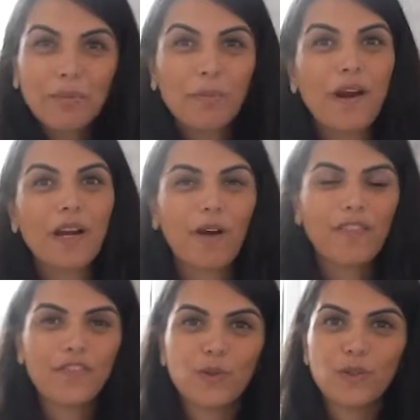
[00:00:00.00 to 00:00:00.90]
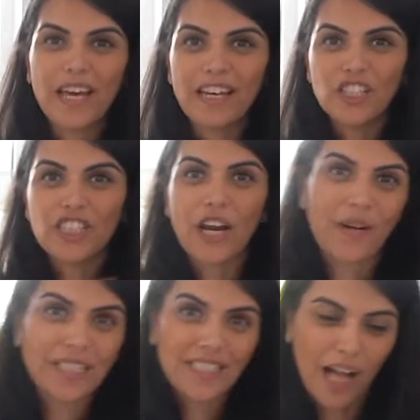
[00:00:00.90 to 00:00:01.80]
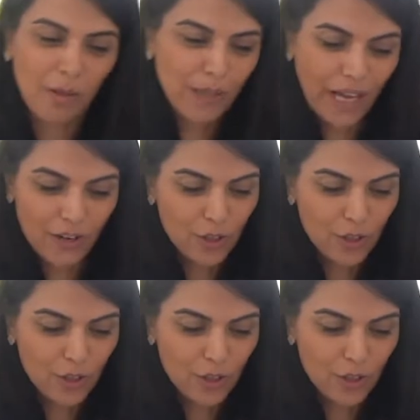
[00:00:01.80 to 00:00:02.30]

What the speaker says: preparing my food in a sharing style platter.